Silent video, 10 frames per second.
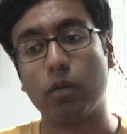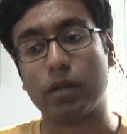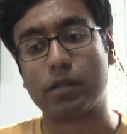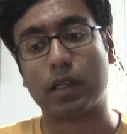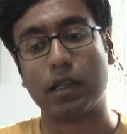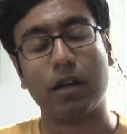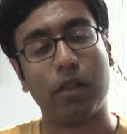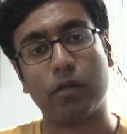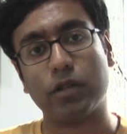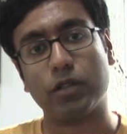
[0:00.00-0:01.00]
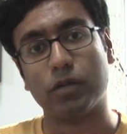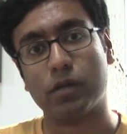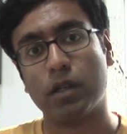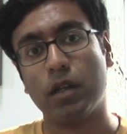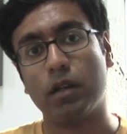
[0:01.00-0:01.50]
with skin color
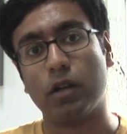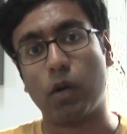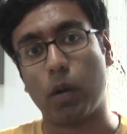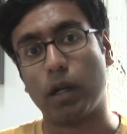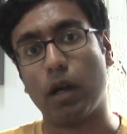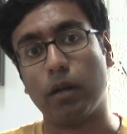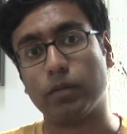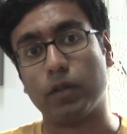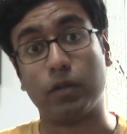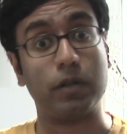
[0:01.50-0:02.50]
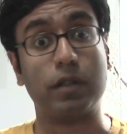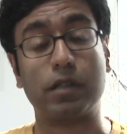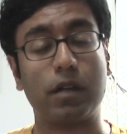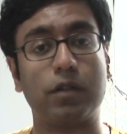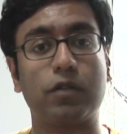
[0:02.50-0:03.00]
issues growing up, in this
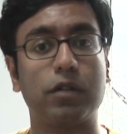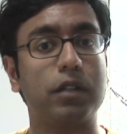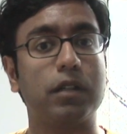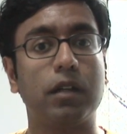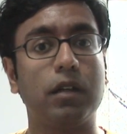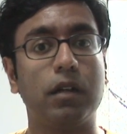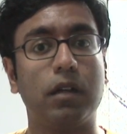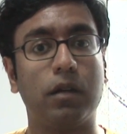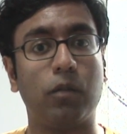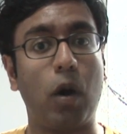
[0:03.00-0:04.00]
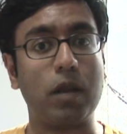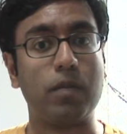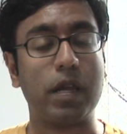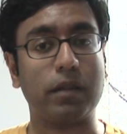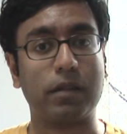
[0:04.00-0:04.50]
country, white
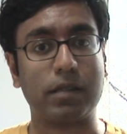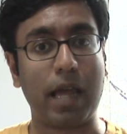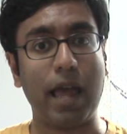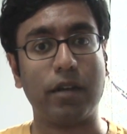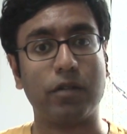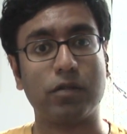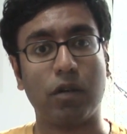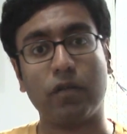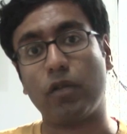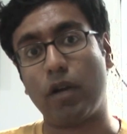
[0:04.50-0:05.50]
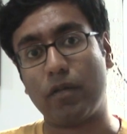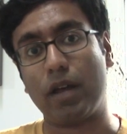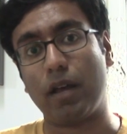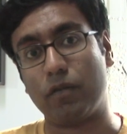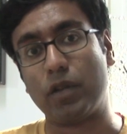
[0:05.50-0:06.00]
being the standard, so
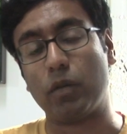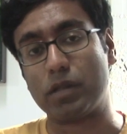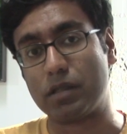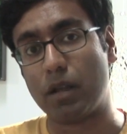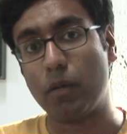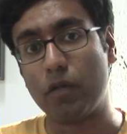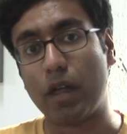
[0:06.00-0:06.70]
I've dealt with some of